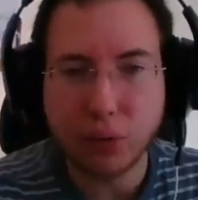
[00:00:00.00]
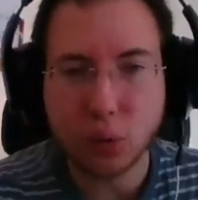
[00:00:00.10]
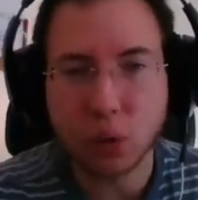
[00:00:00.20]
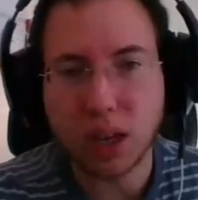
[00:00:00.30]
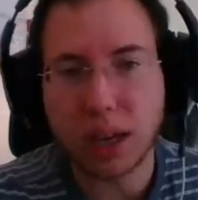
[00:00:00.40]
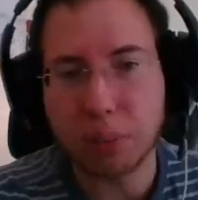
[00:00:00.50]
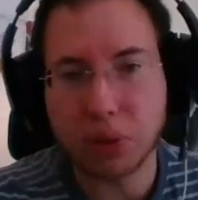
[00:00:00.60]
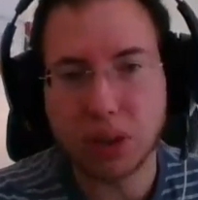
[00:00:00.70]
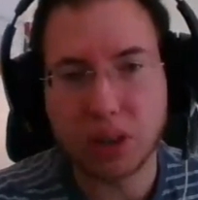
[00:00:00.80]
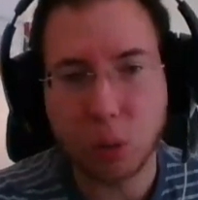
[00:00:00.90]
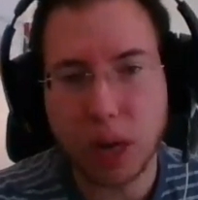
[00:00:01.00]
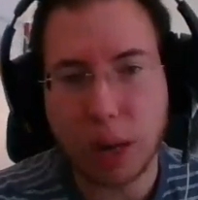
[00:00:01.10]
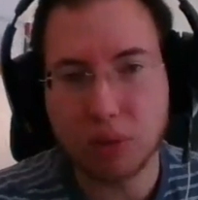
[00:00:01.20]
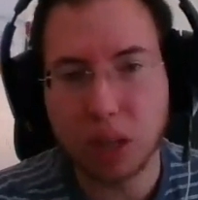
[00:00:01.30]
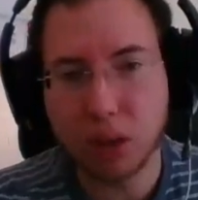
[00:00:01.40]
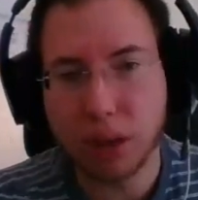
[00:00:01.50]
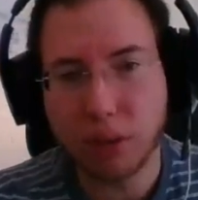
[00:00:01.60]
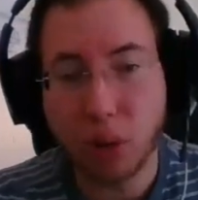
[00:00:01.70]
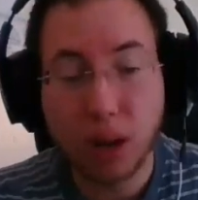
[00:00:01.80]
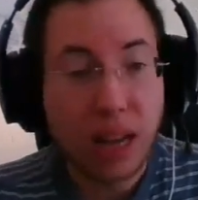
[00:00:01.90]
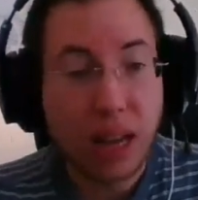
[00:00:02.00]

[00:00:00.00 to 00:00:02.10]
full-time position. What I'm really looking for,